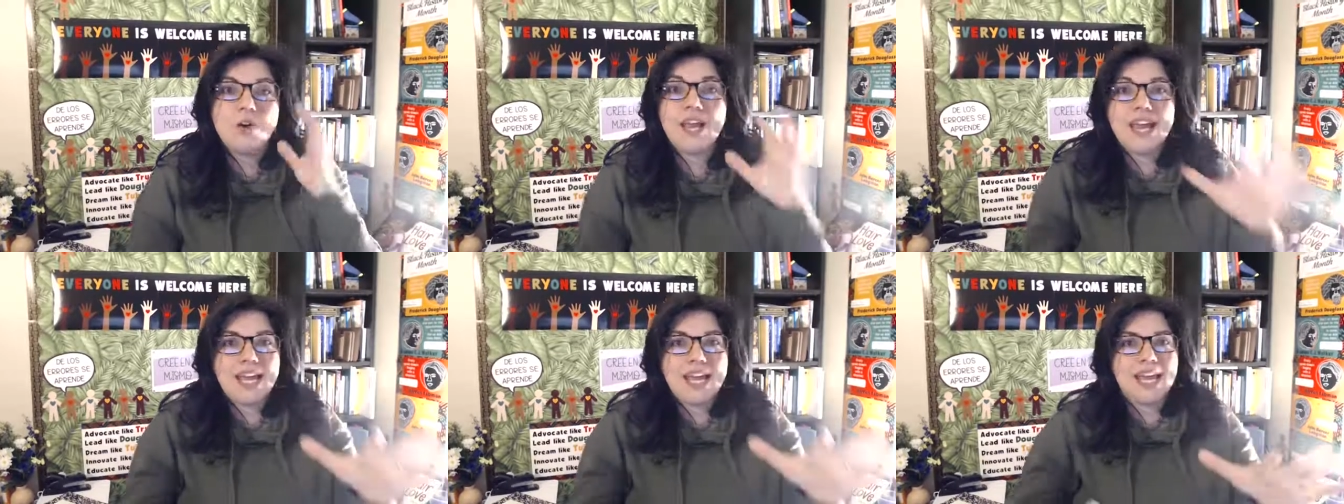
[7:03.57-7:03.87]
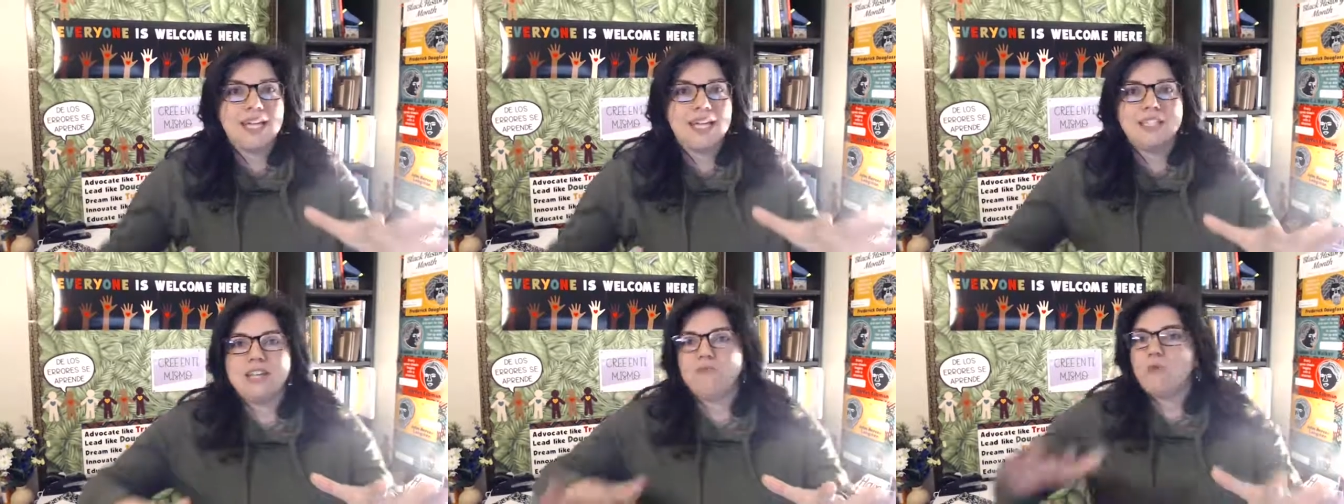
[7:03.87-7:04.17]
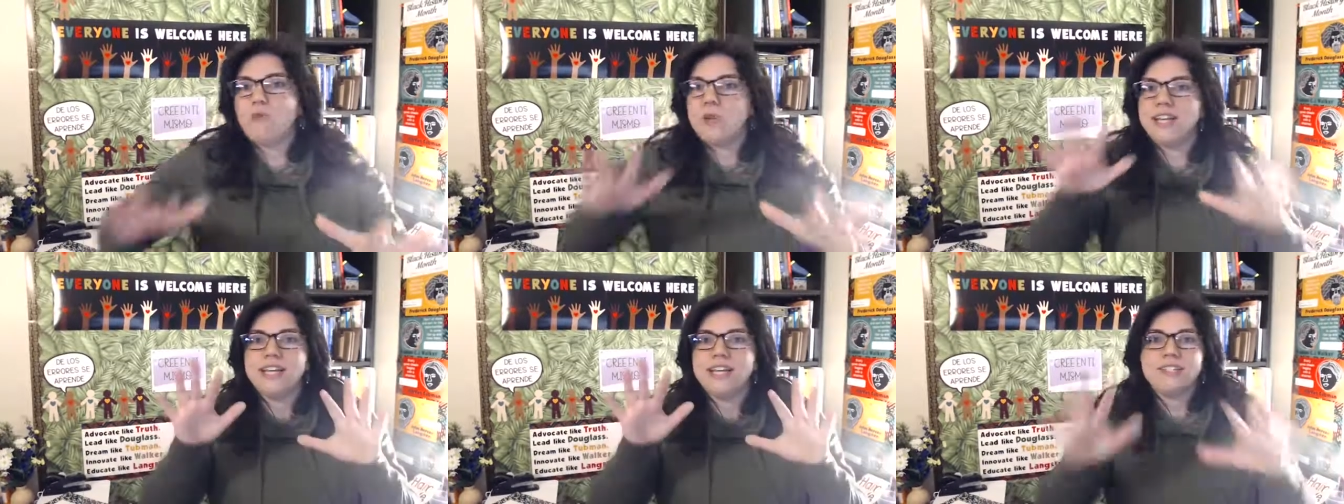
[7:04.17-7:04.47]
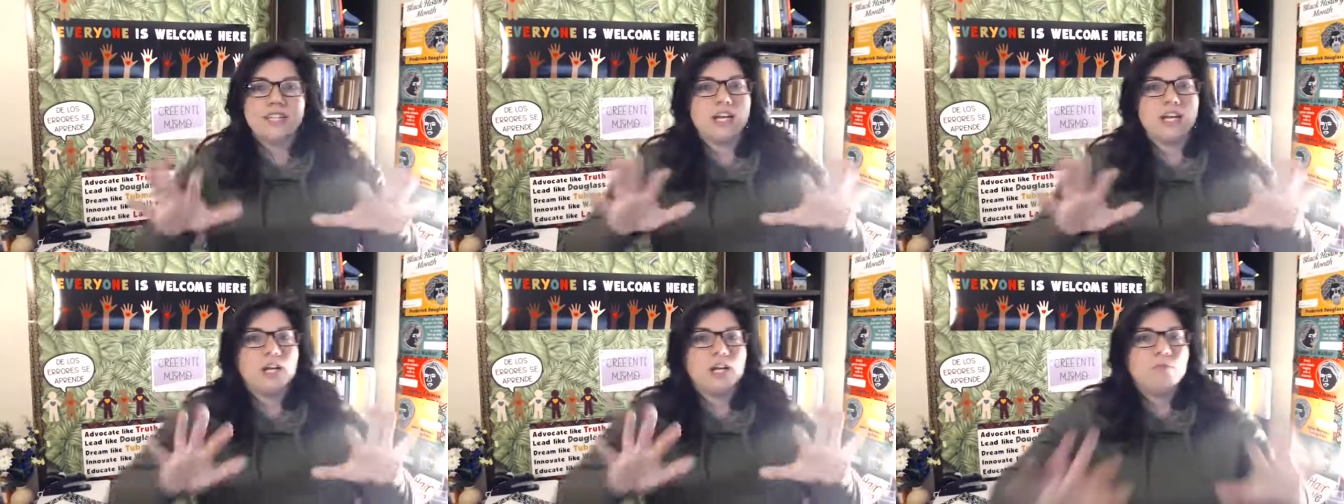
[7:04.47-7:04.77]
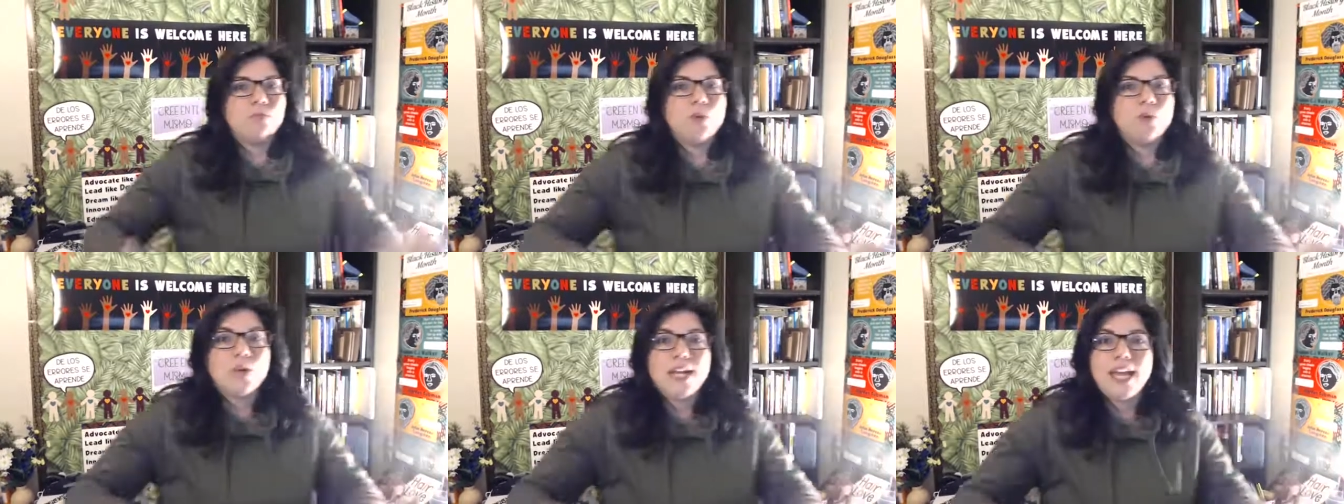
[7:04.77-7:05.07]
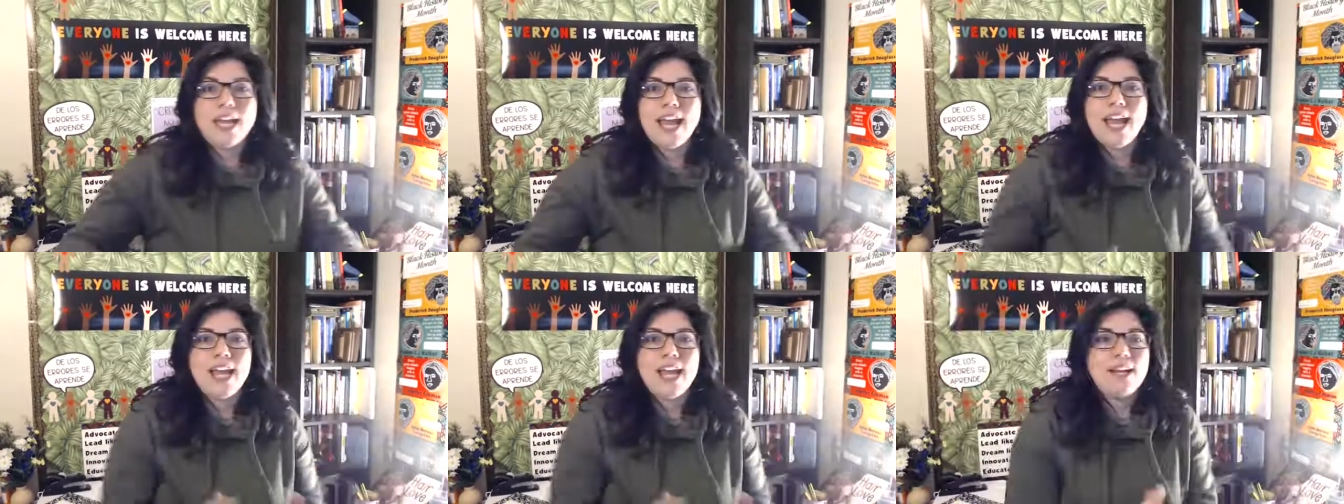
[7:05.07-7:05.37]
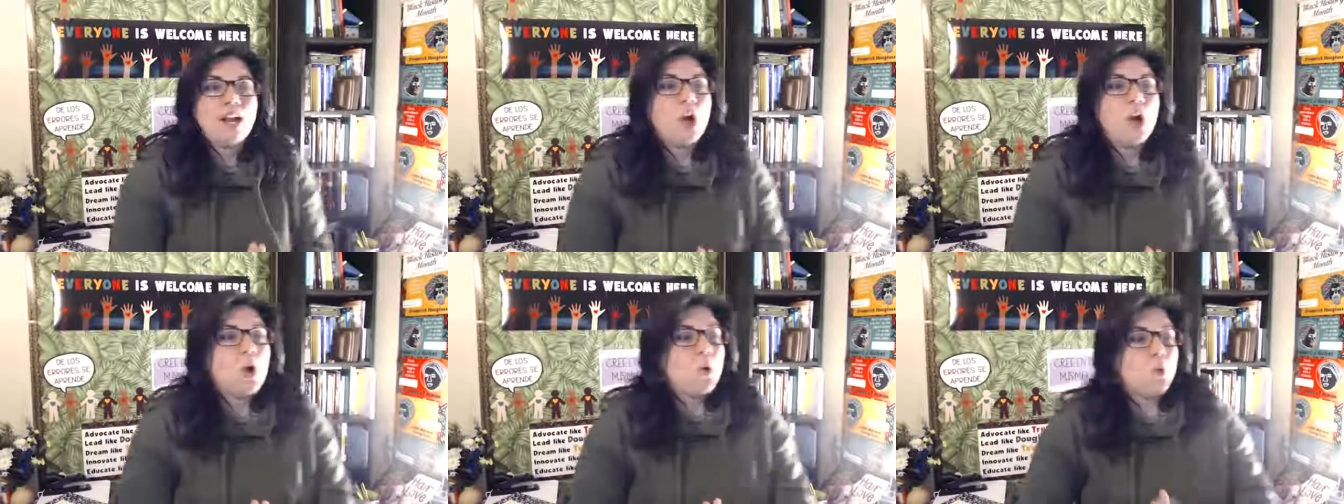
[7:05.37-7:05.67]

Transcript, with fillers: okay, kids, if we need to communicate,